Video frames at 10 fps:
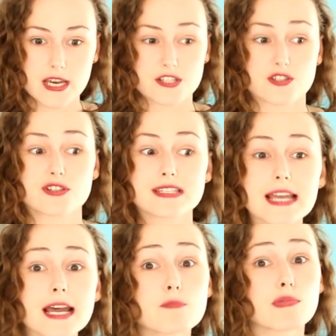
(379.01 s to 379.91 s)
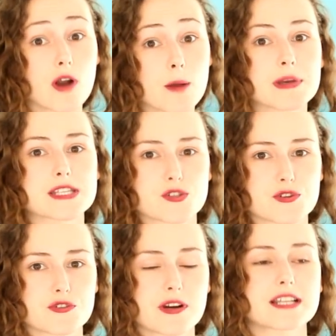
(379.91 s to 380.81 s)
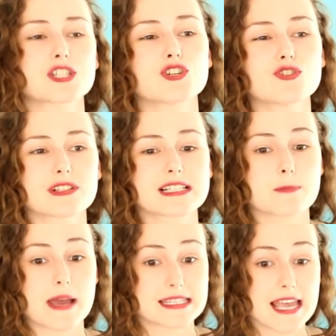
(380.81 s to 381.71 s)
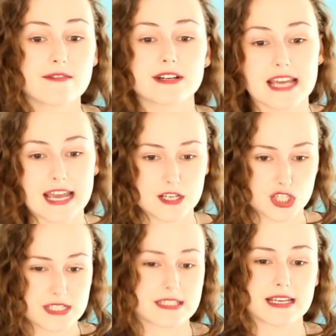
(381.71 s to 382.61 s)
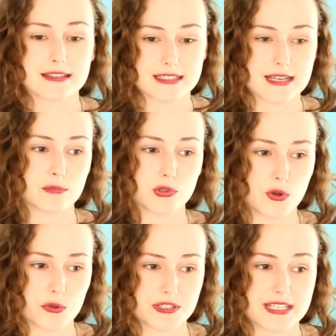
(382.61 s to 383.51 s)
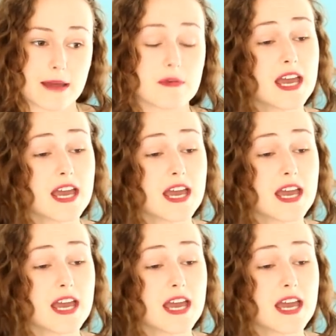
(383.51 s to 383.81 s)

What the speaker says: So she's like a proper sorcerer, and she usually spends every day just at the temple all the time.